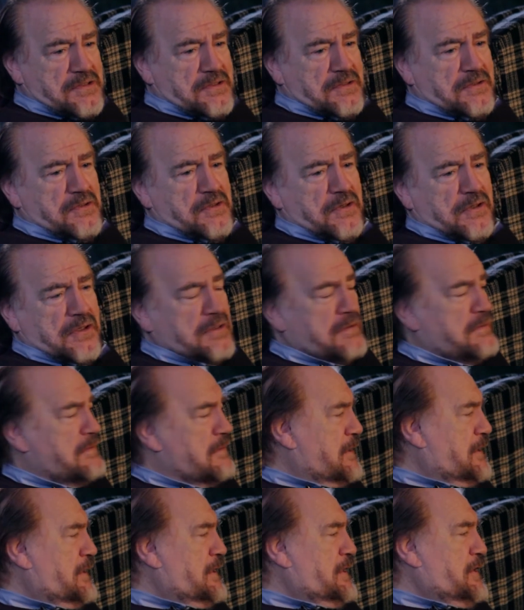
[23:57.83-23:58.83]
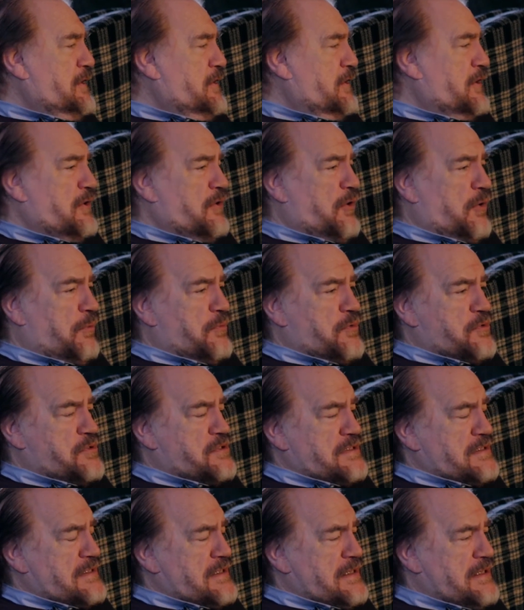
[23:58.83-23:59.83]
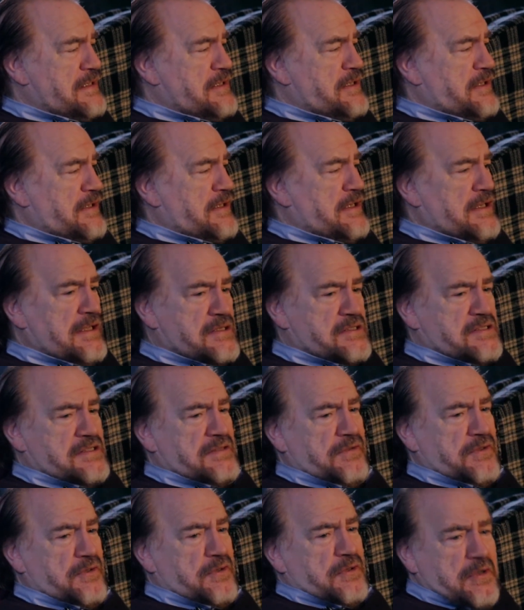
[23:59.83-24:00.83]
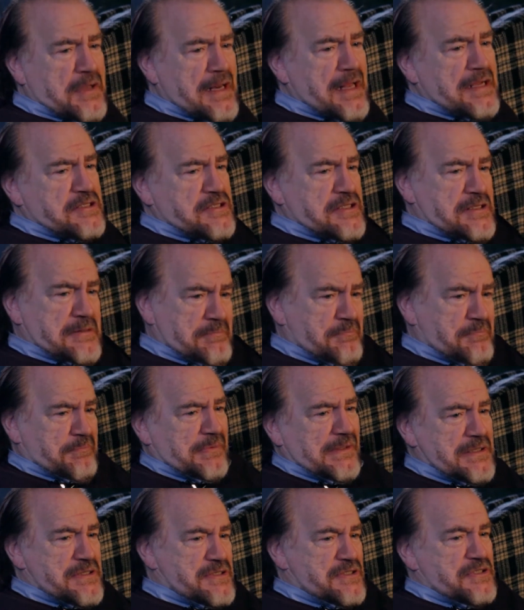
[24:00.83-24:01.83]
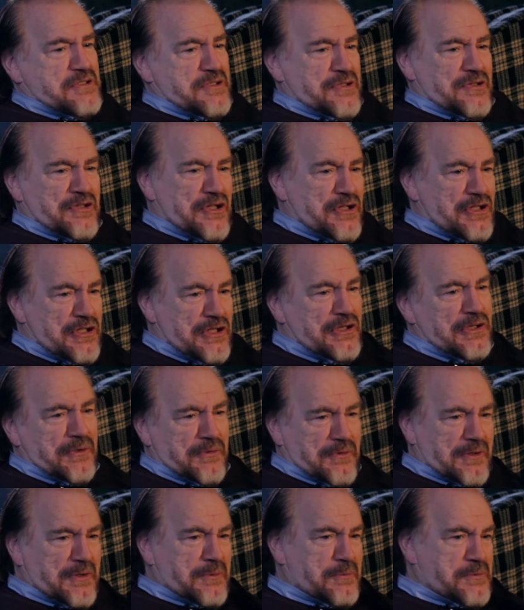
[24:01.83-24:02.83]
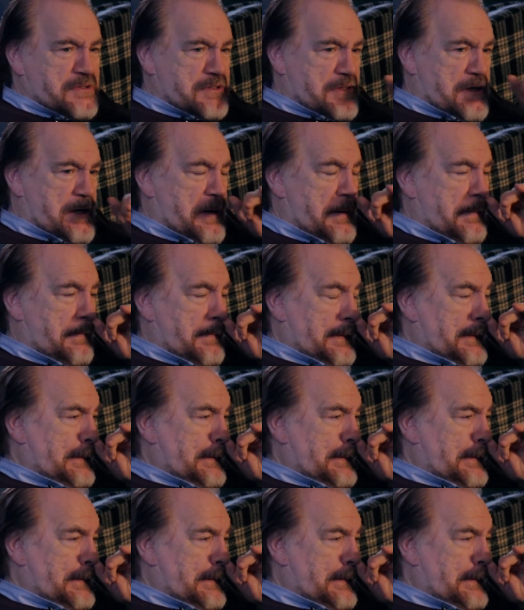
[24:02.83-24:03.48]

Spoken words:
You know, you can almost hear something, you can actually place it to the year that it was done.